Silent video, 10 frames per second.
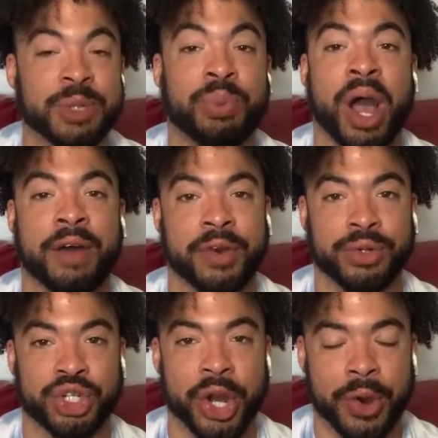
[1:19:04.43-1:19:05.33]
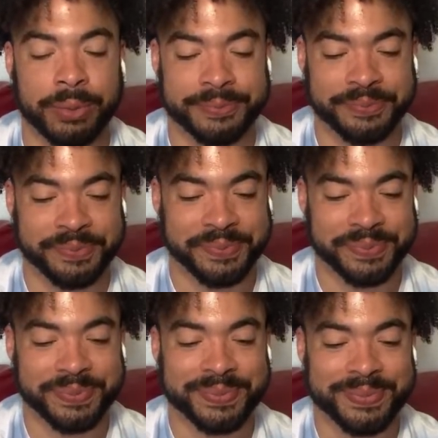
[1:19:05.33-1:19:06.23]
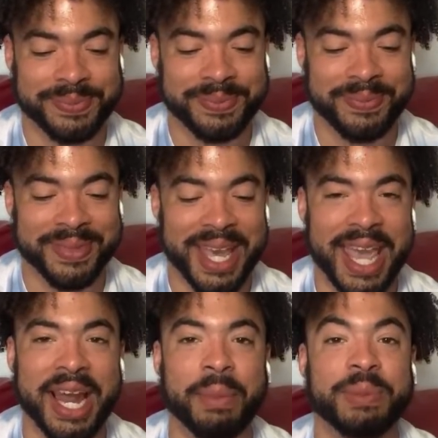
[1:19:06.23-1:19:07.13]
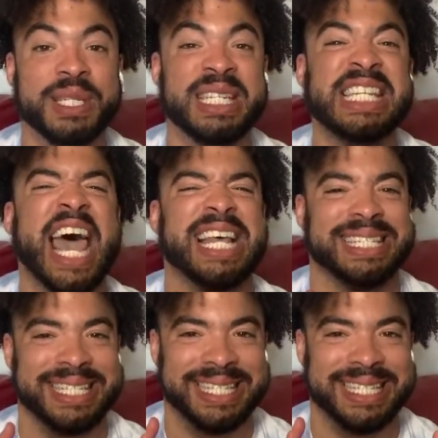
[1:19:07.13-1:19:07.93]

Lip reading: Bravo show, and I'm obsessed.